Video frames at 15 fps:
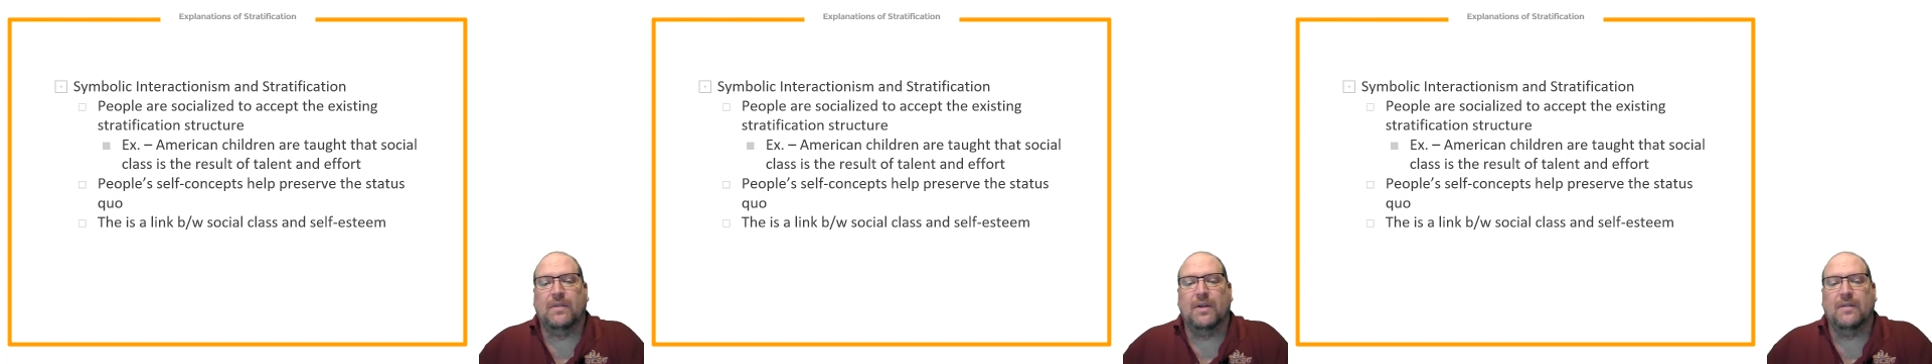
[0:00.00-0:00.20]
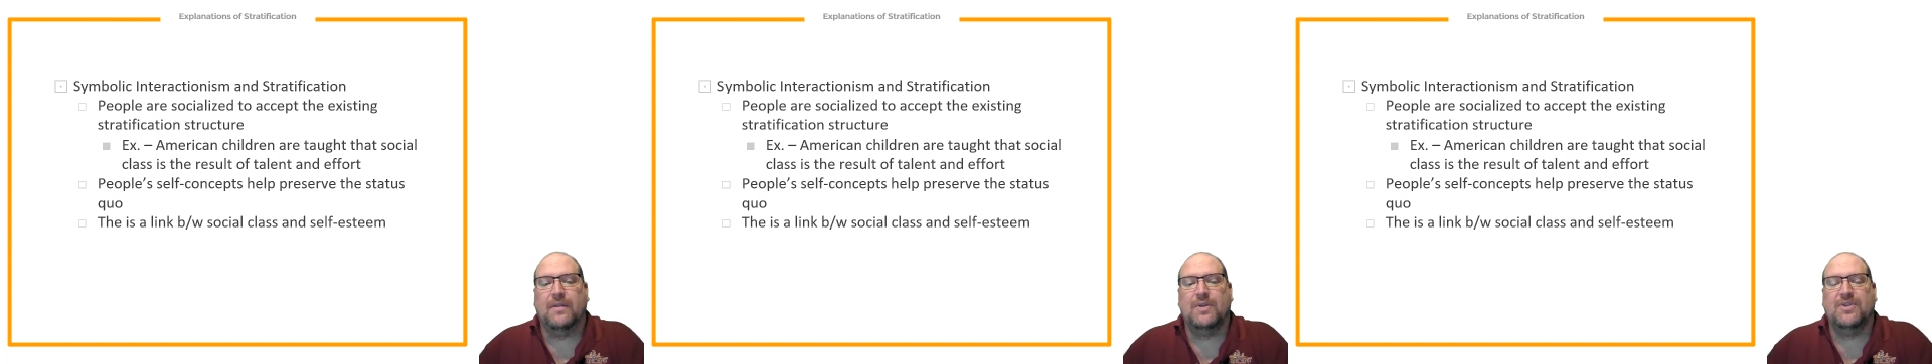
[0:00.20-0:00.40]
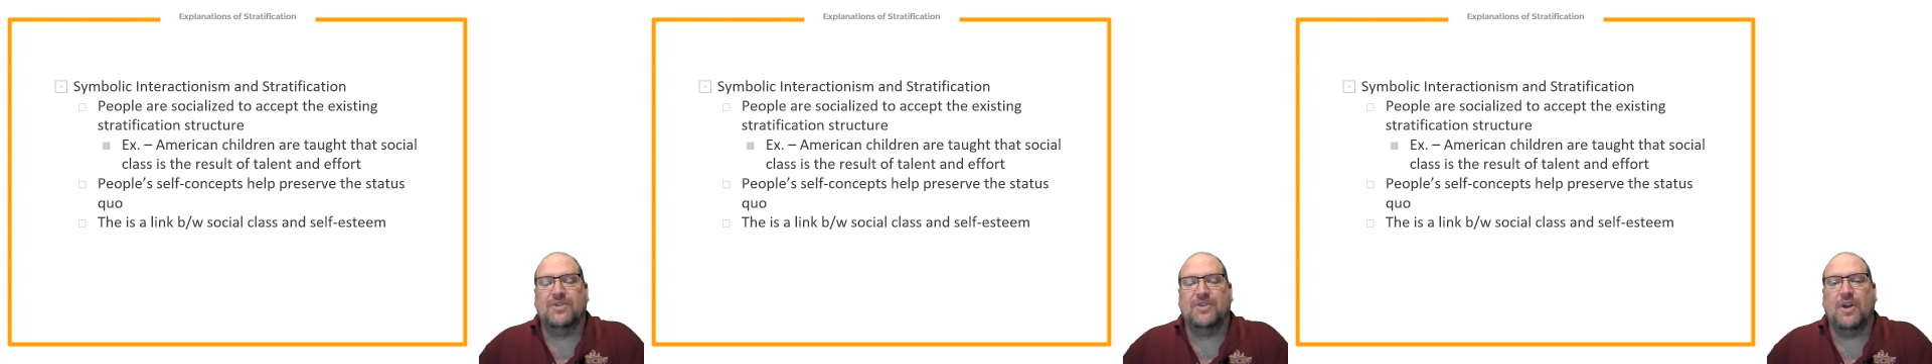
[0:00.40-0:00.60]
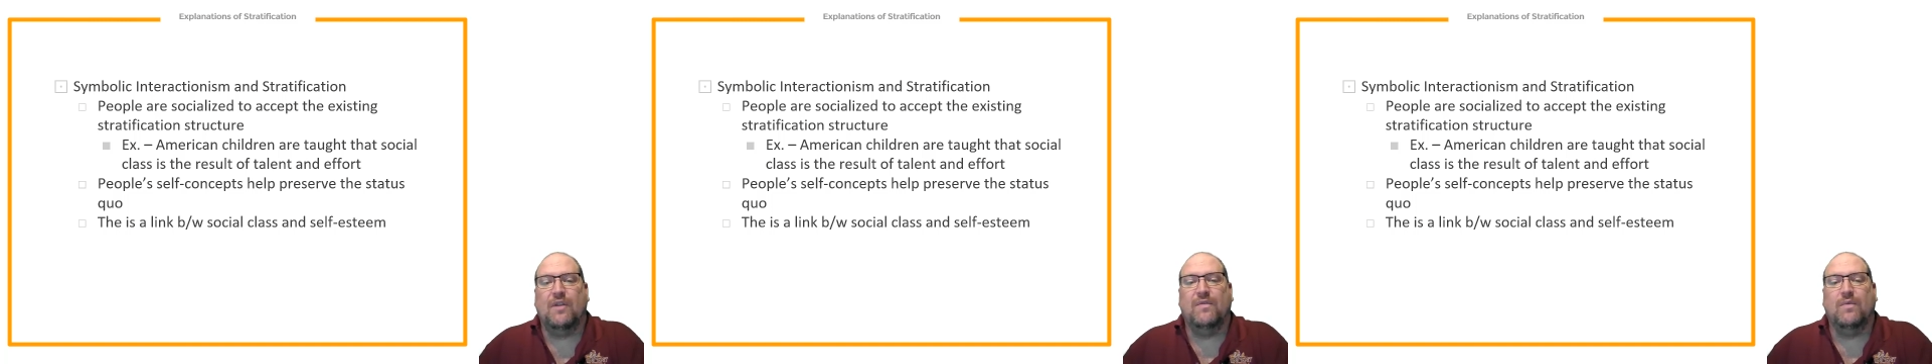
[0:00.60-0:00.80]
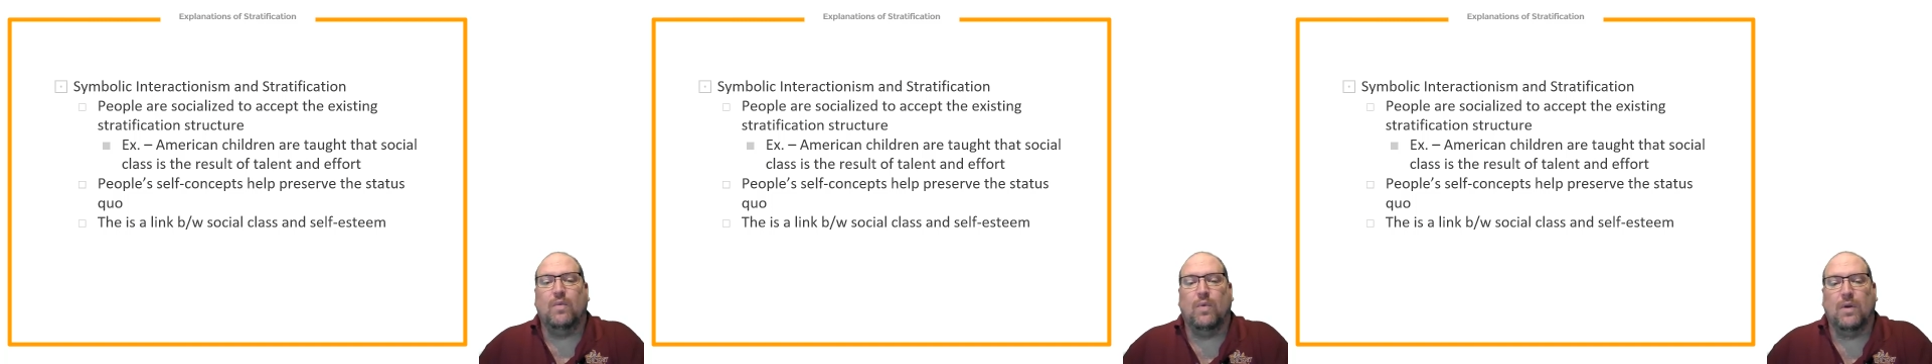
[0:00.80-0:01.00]
their
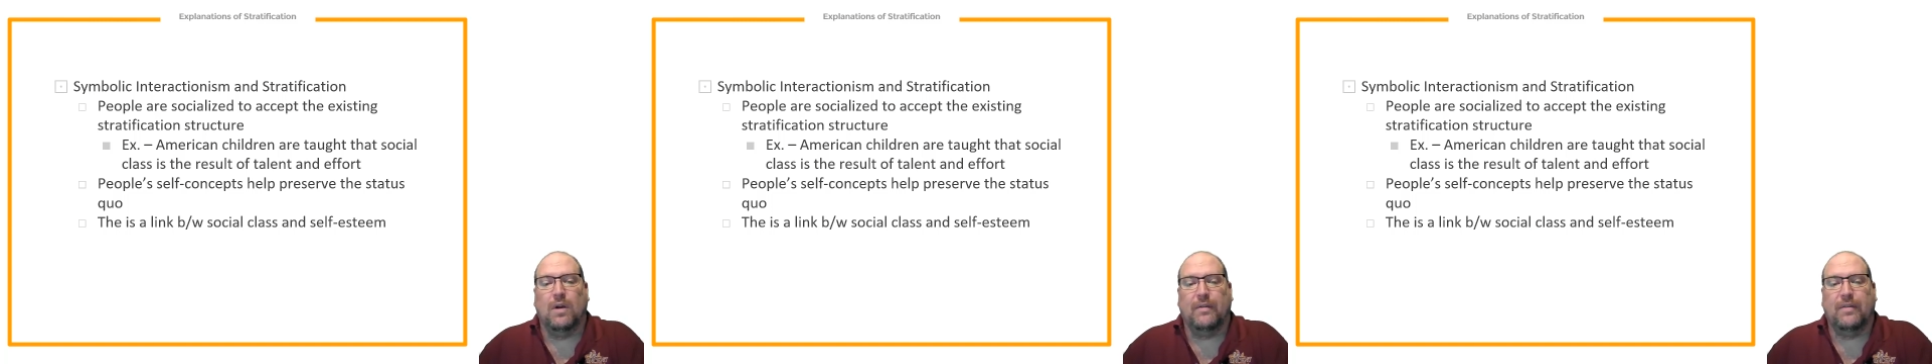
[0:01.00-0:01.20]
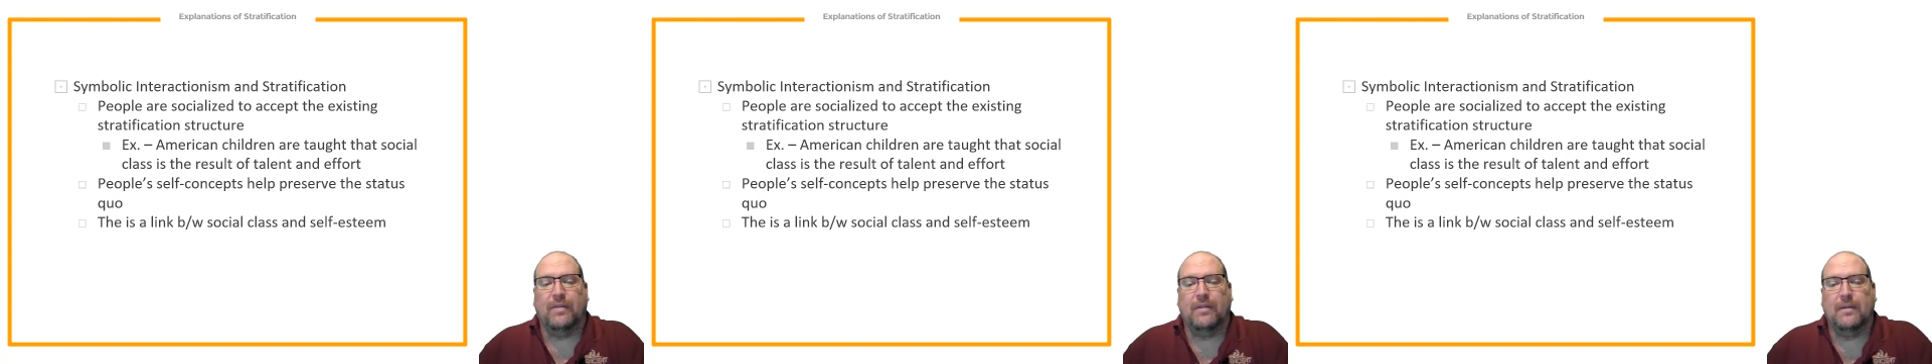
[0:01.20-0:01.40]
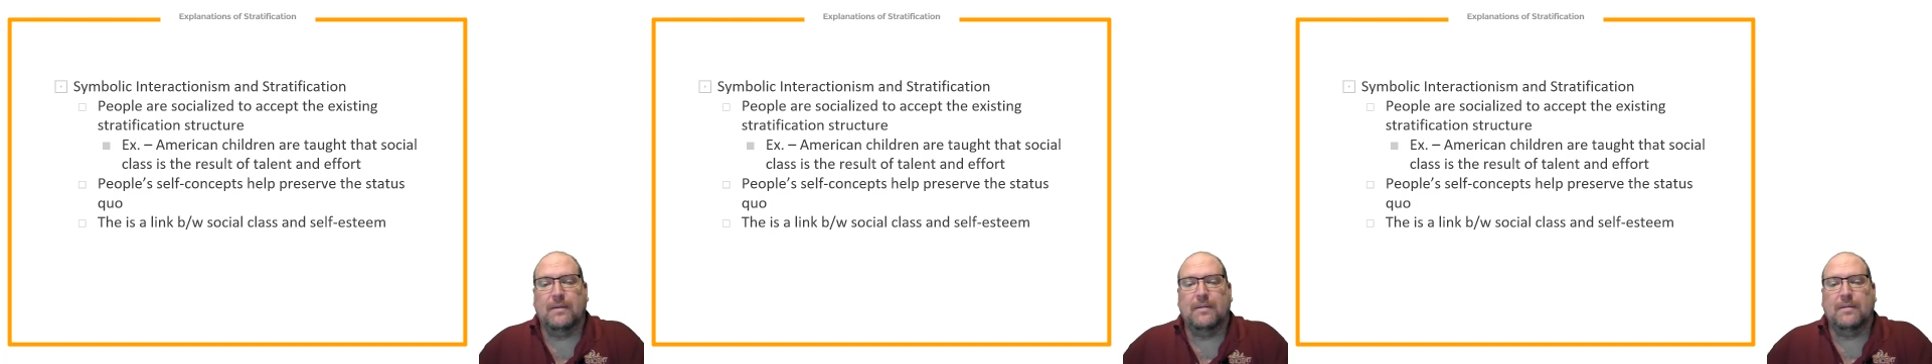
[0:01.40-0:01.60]
self-worth?